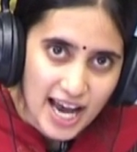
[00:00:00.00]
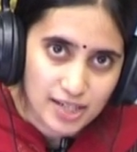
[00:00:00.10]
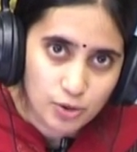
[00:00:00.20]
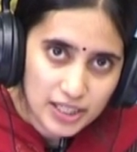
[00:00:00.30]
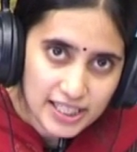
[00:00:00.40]

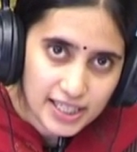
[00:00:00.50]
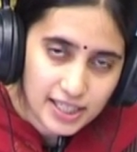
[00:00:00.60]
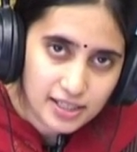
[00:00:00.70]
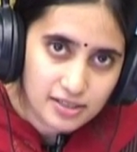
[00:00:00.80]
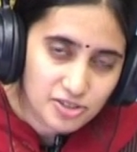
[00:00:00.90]
And only
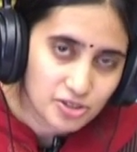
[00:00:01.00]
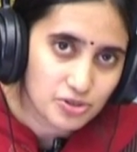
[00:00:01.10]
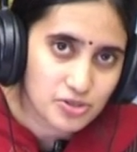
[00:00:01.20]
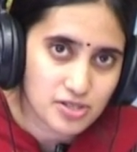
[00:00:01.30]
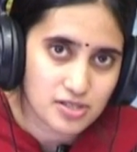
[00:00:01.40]
then
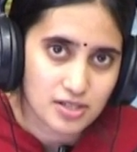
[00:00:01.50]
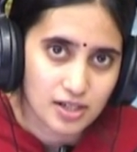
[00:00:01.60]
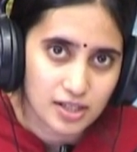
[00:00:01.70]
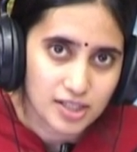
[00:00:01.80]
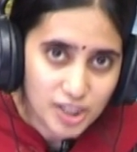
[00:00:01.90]
introduce
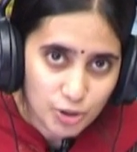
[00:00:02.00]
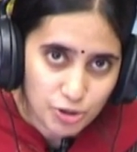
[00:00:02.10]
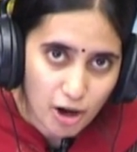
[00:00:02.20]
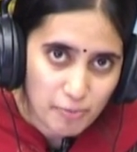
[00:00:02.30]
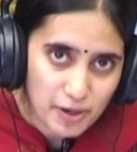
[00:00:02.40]
the new
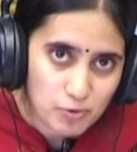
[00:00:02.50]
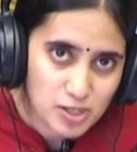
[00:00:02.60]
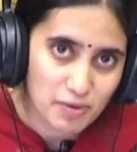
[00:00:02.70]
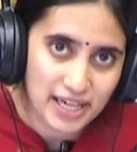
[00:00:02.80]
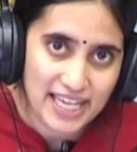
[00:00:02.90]
topic
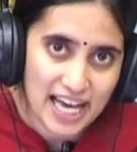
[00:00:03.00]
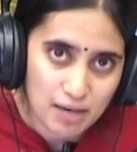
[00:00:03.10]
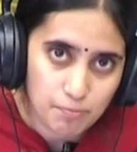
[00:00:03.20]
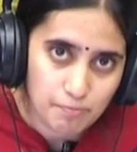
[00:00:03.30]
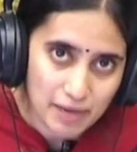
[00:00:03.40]
which might
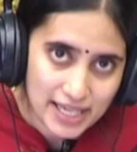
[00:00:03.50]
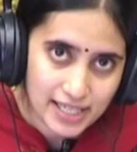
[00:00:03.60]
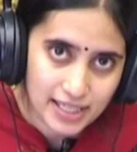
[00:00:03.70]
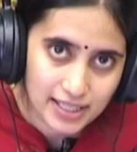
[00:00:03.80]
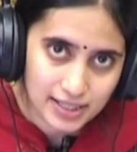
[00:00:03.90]
help
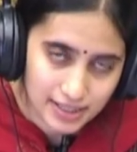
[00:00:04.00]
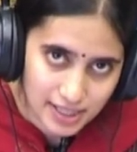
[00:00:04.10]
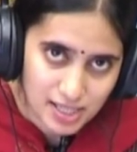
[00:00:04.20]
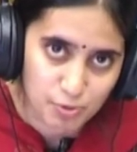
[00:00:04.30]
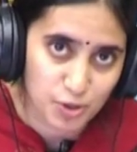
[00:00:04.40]
make
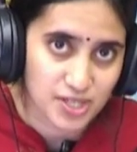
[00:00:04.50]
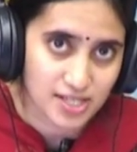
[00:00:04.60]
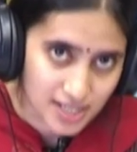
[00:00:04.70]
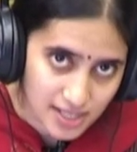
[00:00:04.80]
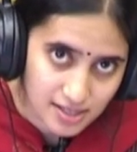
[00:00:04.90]
this
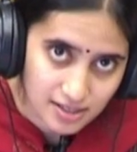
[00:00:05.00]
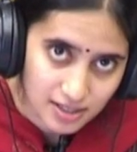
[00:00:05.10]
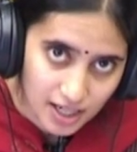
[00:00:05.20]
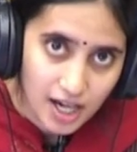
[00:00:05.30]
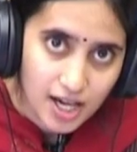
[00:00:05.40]
process easier.
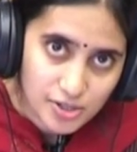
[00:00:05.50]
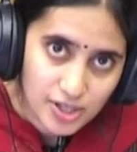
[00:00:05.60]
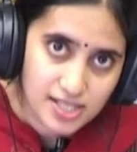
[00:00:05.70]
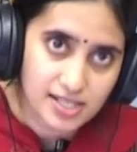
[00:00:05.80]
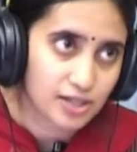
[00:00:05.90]
So
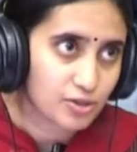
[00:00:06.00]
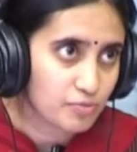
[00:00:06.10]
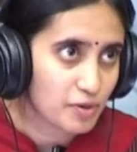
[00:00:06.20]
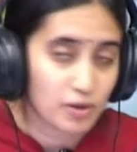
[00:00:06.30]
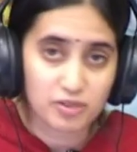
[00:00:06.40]
yes, that could
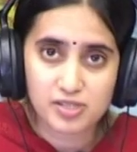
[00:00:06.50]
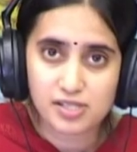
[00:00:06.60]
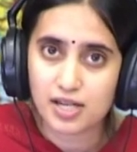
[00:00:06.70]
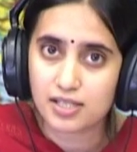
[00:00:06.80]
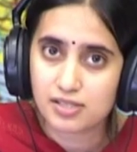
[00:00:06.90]
be one of the
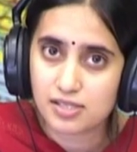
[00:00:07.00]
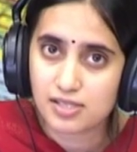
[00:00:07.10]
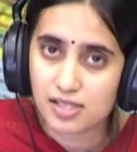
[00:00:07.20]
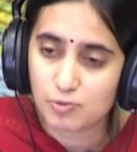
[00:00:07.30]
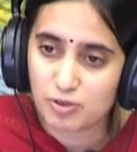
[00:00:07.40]
strategies
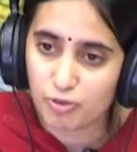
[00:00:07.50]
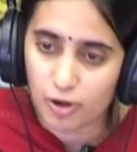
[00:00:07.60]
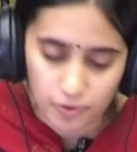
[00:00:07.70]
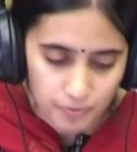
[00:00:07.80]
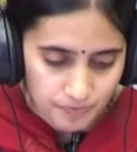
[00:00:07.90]
that we
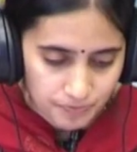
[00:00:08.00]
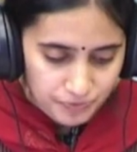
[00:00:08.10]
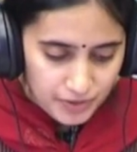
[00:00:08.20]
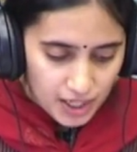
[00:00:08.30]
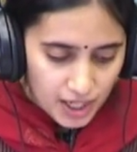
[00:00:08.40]
follow.
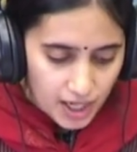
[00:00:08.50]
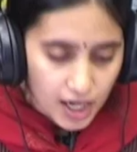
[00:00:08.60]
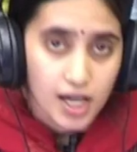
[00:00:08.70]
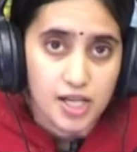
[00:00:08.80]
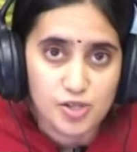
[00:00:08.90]

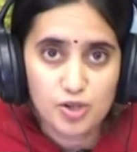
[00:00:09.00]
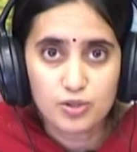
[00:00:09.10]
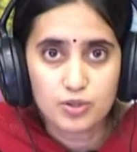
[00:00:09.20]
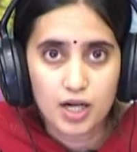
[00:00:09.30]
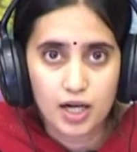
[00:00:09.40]

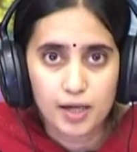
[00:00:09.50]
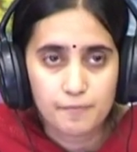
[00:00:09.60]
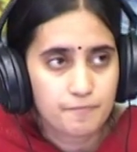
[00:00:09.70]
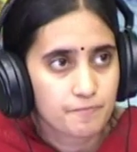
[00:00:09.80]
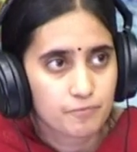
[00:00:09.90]
So,
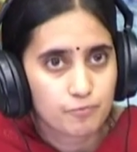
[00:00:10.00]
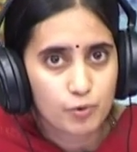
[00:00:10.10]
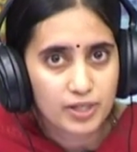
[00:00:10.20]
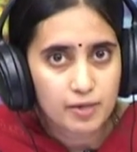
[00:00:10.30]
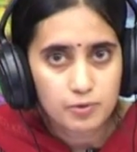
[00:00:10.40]
um,
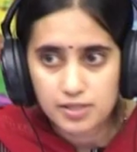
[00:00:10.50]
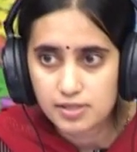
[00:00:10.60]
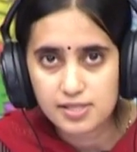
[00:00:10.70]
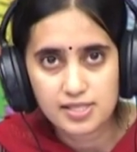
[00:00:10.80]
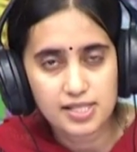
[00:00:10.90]
what I
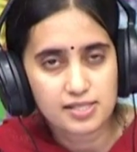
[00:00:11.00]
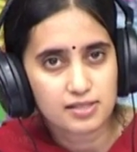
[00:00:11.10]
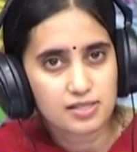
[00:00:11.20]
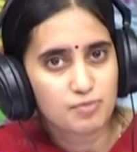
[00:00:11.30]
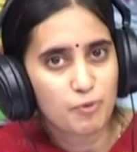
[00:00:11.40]
would suggest
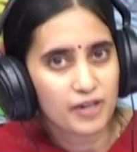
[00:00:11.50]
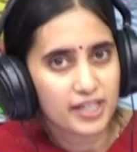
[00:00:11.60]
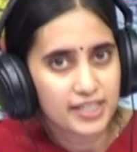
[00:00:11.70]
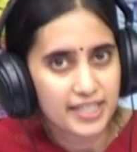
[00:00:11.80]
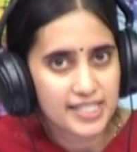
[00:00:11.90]
at this
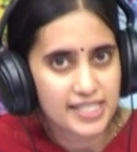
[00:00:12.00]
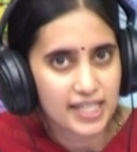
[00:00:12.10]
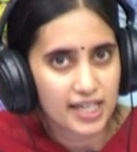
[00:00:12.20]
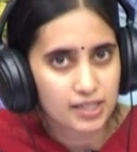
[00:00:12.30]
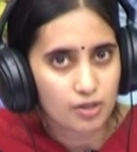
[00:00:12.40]
point is
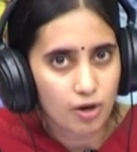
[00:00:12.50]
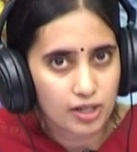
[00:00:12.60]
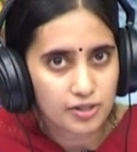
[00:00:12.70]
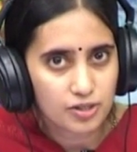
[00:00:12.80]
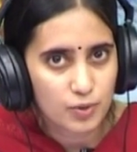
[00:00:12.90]
that all
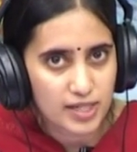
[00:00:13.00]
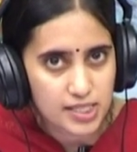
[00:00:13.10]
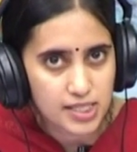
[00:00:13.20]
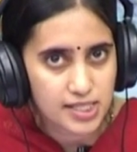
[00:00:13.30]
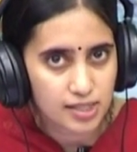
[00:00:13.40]
your
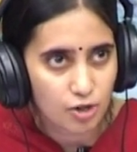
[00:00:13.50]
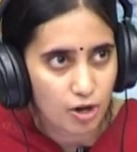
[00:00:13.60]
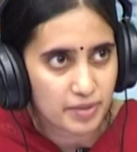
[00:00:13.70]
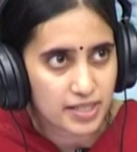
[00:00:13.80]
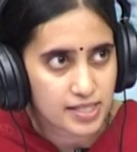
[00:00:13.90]
questions and
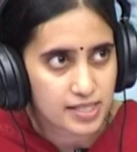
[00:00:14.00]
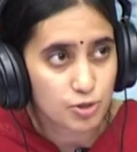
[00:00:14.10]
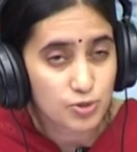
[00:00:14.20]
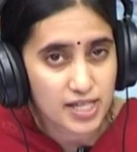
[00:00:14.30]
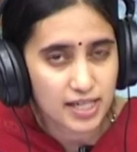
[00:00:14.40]
comments
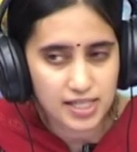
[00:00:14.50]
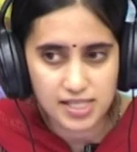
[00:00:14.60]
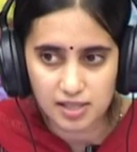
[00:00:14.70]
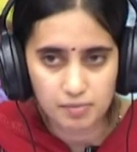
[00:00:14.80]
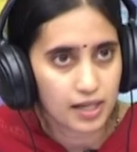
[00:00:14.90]
do send us
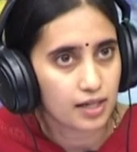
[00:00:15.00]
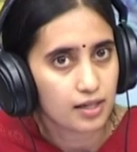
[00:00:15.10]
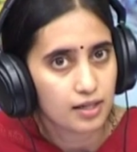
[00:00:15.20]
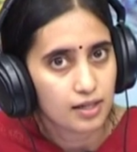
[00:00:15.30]
email